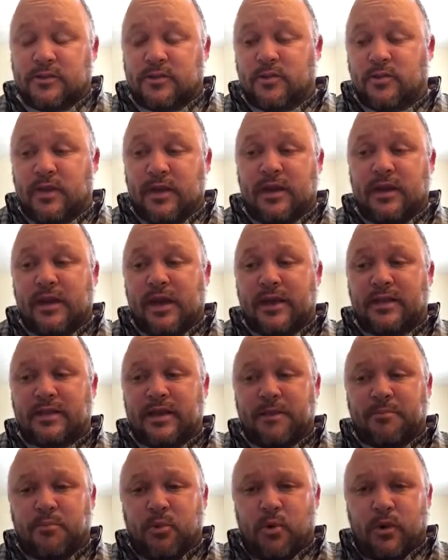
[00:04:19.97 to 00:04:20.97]
So then at
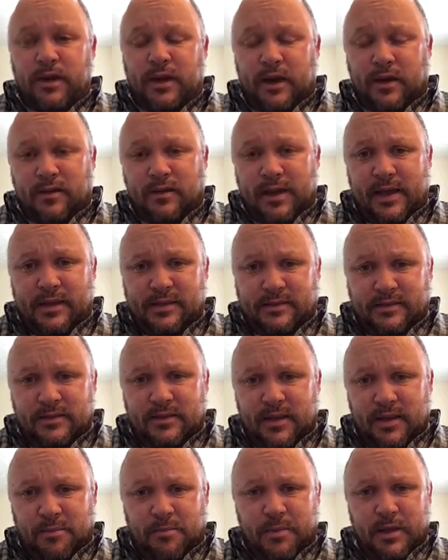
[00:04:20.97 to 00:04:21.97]
that point, I'll ask
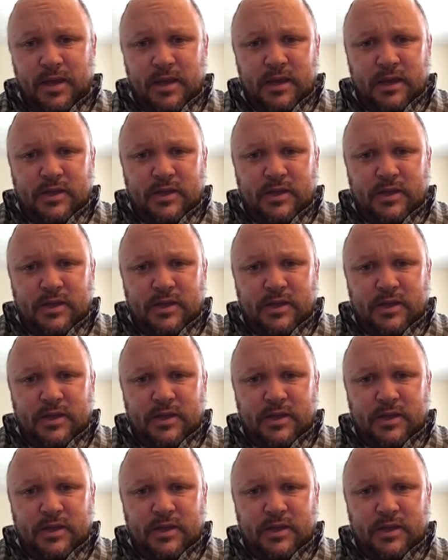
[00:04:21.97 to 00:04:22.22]
them,